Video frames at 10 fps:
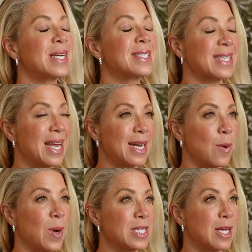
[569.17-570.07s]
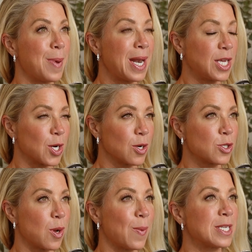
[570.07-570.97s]
decided I wanted to get a pedicure.
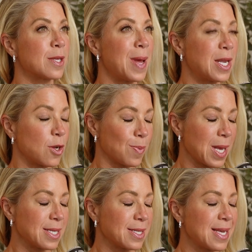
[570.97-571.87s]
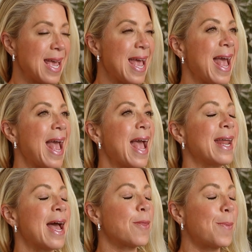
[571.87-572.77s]
So I went to the pedicure place. And
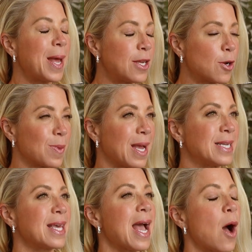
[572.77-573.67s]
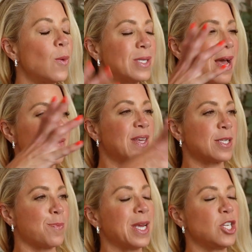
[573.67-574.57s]
at the pedicure place, they always have
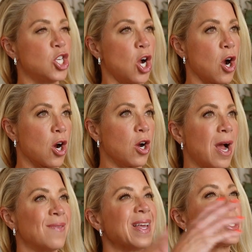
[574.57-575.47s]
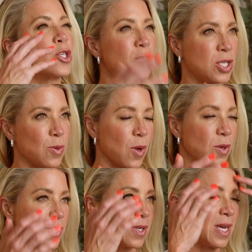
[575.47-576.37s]
this big jar of like Tootsie
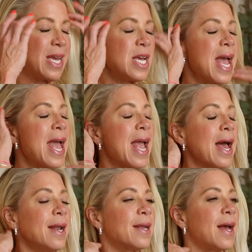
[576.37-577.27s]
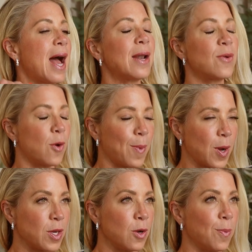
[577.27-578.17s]
Rolls. And I don't know
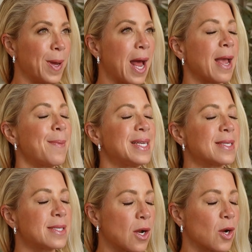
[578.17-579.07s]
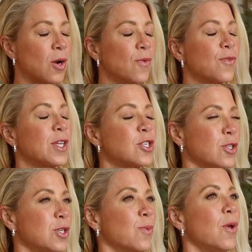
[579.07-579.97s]
about you, but I am a sucker for the
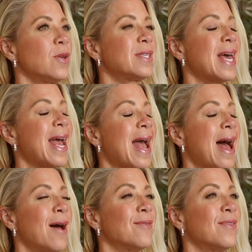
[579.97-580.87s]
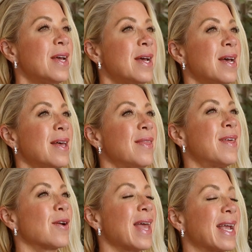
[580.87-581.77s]
Tootsie Rolls that have,
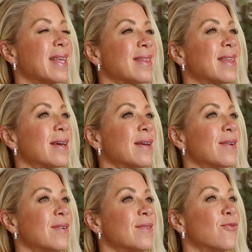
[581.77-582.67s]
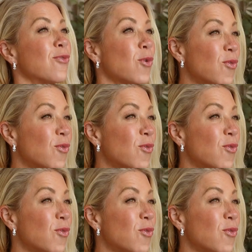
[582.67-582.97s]
they're like the fruit